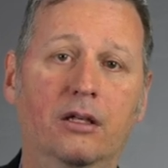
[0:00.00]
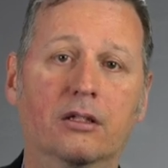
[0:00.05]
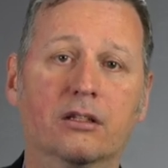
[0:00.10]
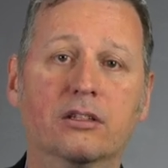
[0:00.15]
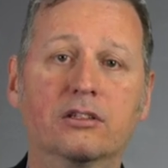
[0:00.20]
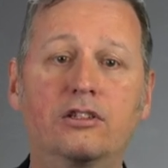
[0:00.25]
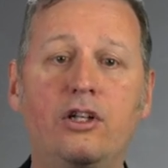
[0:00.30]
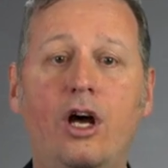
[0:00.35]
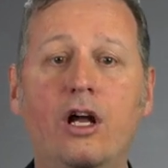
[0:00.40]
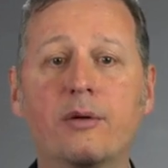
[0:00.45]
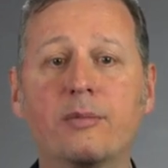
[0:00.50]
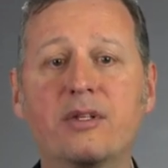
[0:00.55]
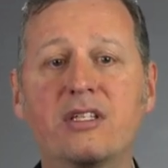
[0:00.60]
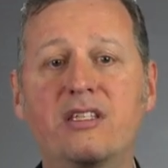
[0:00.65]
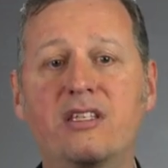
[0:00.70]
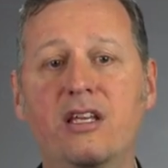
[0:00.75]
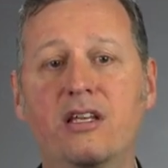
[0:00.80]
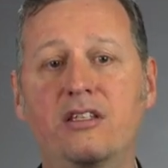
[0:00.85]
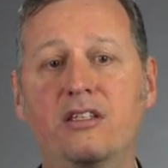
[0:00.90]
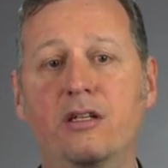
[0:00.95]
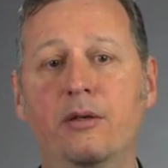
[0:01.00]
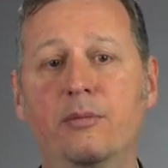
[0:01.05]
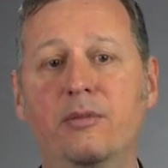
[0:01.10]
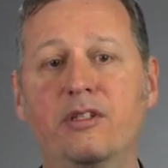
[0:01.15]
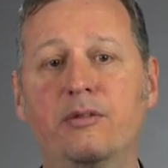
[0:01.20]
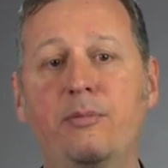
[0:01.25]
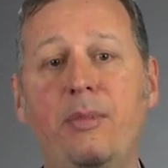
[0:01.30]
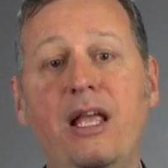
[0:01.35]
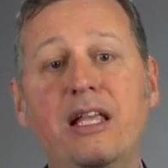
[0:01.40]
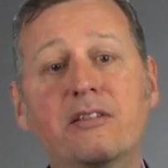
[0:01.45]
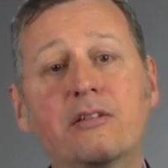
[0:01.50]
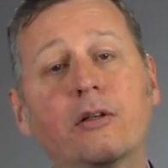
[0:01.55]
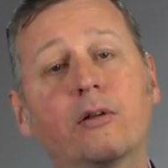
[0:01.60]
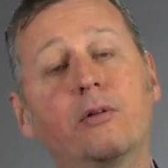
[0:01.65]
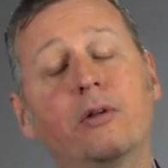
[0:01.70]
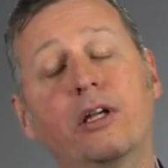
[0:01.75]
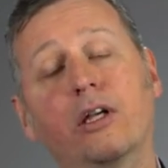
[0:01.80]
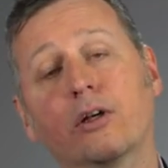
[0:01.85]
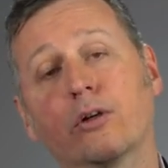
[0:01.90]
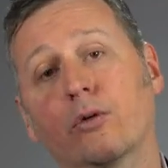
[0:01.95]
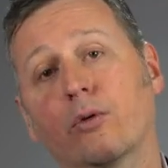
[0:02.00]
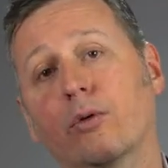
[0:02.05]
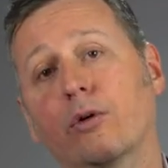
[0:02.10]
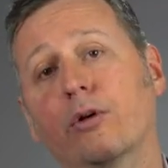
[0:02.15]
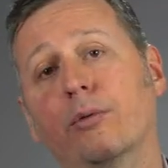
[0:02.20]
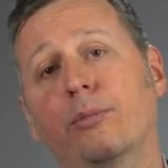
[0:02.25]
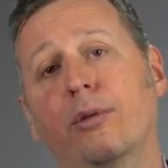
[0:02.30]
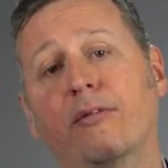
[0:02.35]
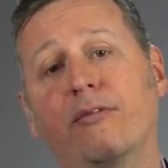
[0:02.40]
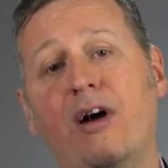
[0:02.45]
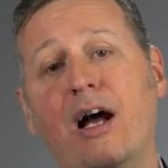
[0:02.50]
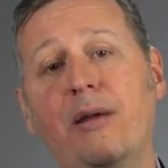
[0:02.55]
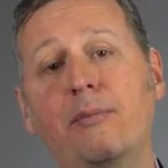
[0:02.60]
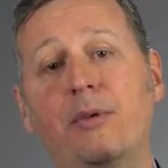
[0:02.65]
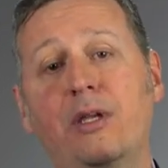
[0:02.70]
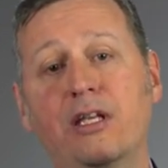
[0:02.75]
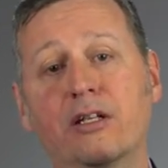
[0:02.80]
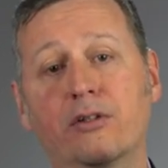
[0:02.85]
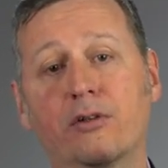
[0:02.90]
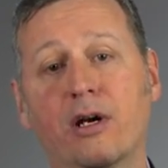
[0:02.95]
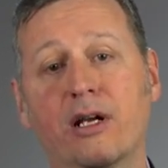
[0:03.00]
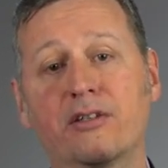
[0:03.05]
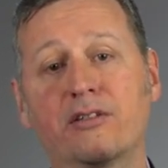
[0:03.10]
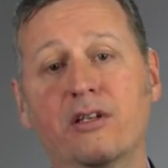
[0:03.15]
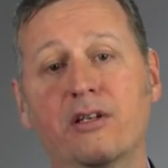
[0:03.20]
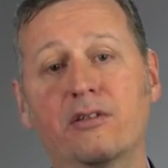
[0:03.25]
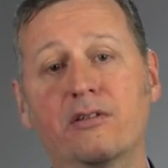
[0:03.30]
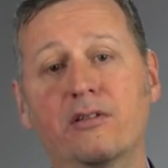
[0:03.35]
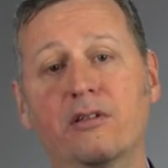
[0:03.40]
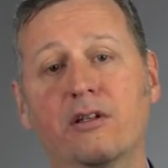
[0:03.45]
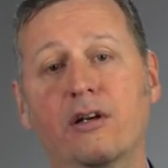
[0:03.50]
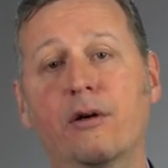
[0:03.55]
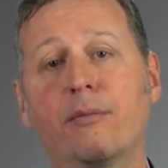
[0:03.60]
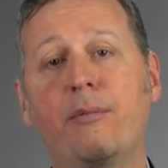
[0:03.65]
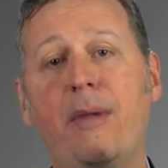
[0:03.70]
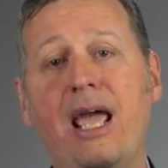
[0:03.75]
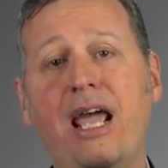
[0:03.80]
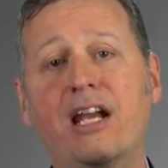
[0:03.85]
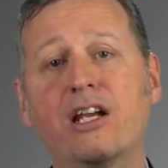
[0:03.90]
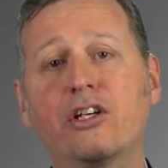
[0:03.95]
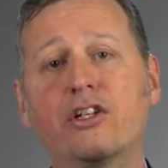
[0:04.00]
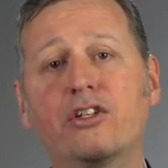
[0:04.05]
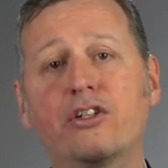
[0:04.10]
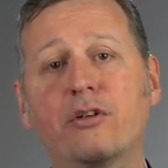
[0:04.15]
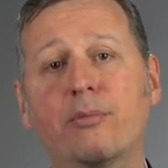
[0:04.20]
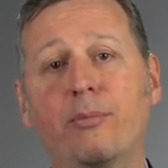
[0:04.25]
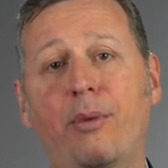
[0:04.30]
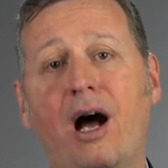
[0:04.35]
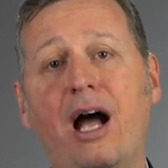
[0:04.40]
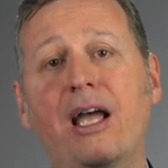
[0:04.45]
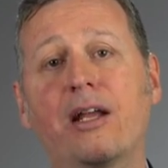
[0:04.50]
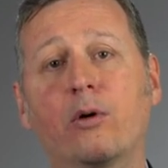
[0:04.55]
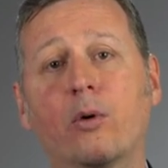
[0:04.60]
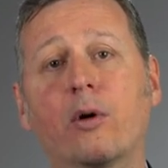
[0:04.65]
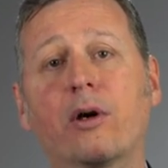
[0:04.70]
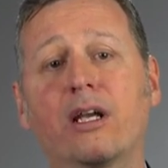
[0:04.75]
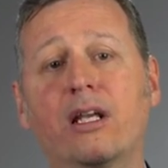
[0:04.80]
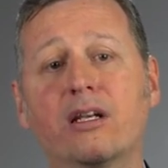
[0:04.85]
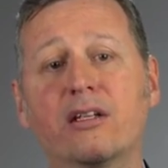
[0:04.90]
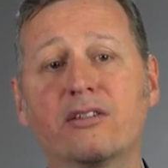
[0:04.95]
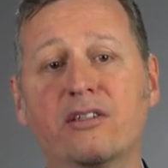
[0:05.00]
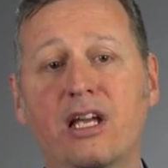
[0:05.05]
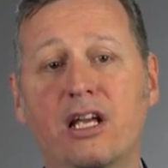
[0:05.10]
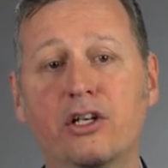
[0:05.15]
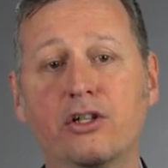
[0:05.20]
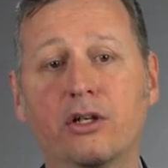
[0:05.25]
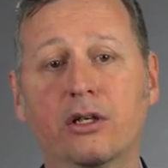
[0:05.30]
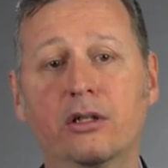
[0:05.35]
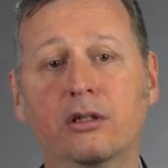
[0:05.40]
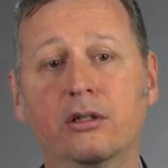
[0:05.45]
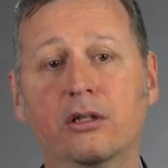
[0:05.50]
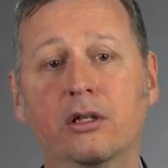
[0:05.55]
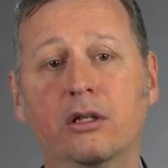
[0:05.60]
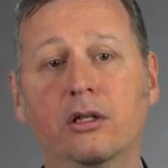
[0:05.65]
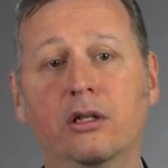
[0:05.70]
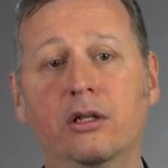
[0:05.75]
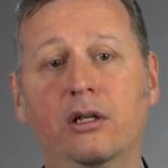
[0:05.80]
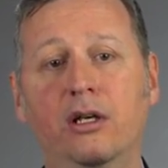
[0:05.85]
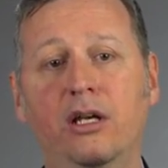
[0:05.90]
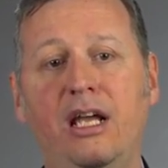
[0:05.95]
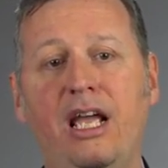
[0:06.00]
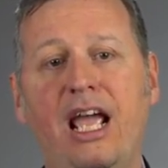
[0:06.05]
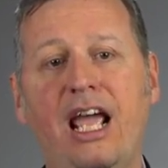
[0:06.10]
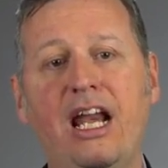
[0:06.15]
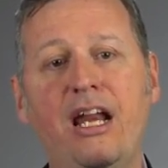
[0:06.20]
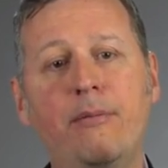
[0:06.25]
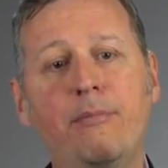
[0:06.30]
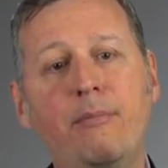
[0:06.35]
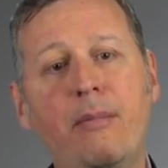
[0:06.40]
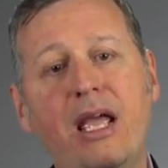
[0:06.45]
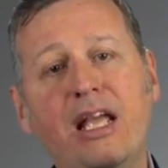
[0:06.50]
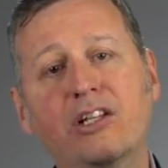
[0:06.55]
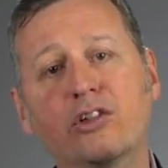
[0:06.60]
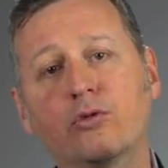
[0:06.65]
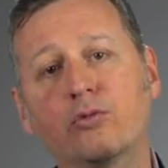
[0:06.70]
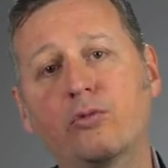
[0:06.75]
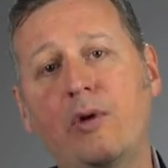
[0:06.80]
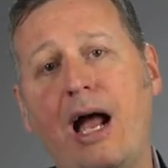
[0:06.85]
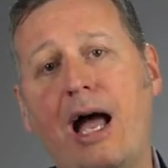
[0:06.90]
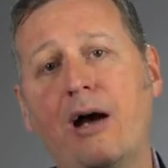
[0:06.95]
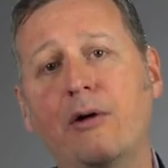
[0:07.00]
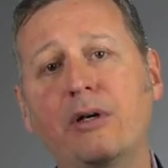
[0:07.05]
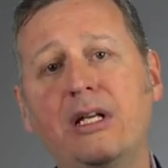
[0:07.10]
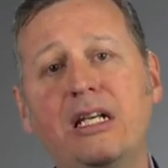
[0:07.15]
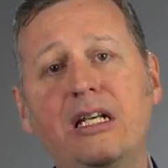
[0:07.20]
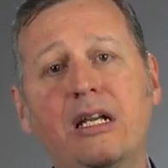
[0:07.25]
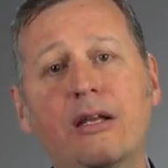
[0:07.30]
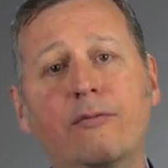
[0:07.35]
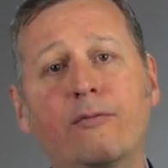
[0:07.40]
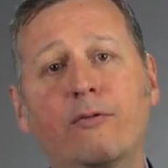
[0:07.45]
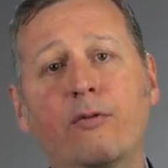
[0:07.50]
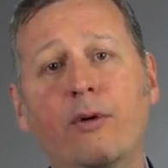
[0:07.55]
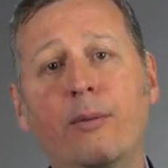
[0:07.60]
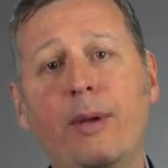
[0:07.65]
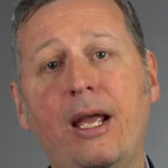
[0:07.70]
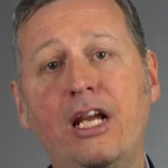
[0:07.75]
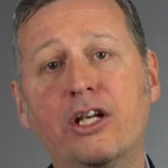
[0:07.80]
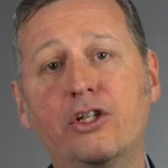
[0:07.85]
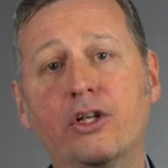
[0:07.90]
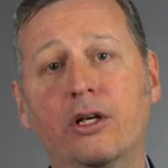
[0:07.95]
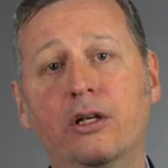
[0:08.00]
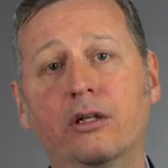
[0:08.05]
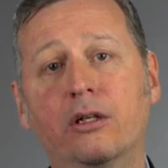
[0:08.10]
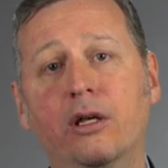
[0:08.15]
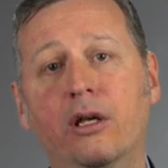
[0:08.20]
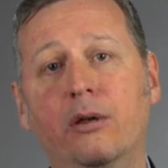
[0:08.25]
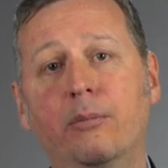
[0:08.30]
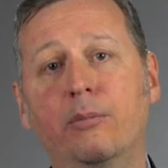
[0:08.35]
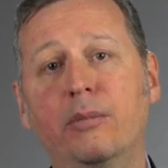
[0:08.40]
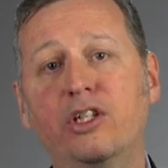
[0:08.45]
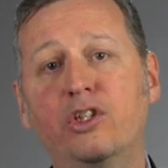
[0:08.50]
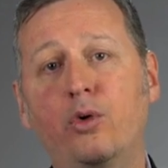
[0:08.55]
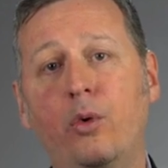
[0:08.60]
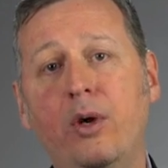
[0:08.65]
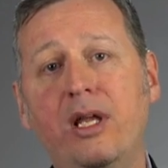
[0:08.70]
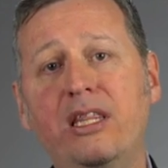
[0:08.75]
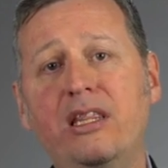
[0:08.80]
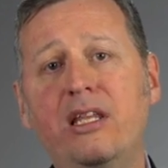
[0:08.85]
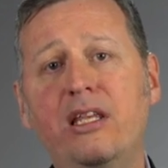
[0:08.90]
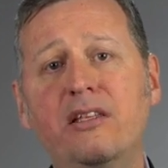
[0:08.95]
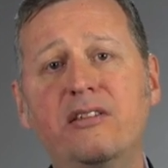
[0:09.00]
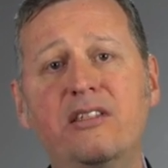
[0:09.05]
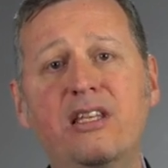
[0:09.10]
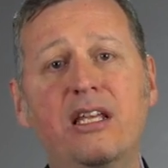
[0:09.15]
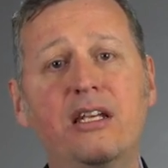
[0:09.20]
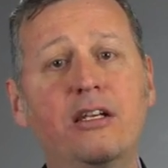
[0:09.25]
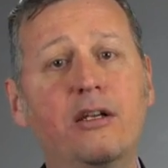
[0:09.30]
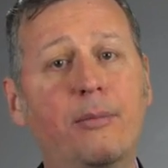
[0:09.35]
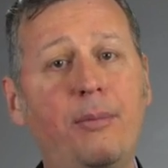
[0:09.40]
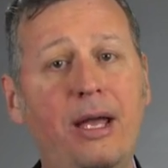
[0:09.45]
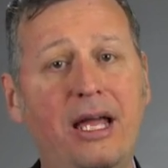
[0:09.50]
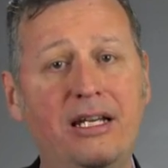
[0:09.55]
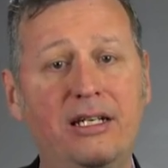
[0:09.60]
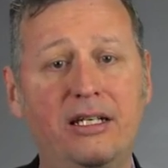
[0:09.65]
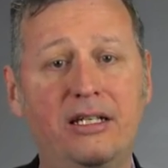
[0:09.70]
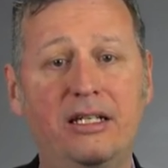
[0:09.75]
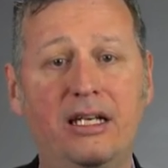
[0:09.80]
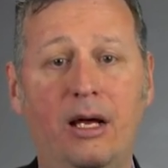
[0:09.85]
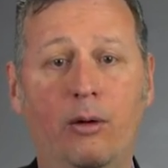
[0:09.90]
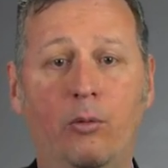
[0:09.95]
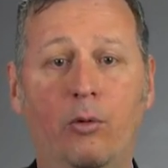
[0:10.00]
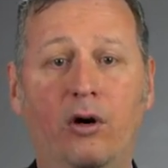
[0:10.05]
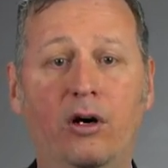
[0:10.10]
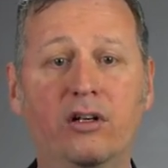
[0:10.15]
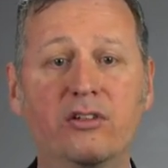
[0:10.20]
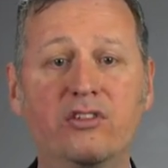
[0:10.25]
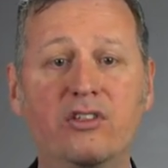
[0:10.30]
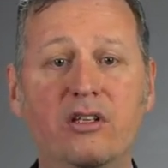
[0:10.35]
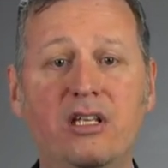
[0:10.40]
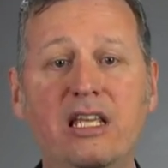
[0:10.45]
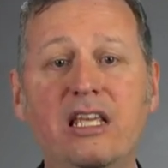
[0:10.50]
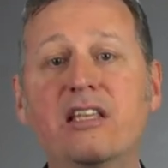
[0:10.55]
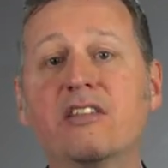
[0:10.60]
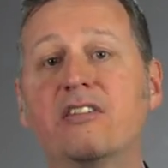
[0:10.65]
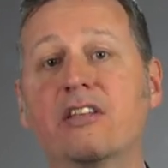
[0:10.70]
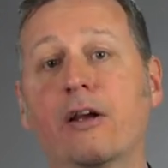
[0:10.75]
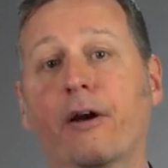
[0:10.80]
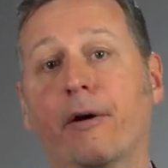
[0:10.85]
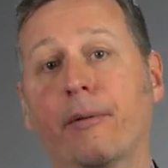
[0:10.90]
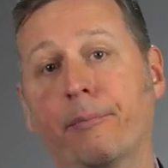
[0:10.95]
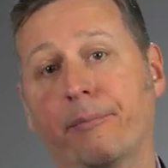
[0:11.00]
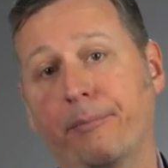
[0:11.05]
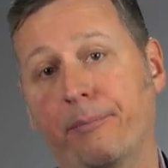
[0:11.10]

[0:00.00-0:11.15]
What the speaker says: An autonomous system is basically a group of IP addresses that are managed by an organization, and it makes routing information between these independent networks easier.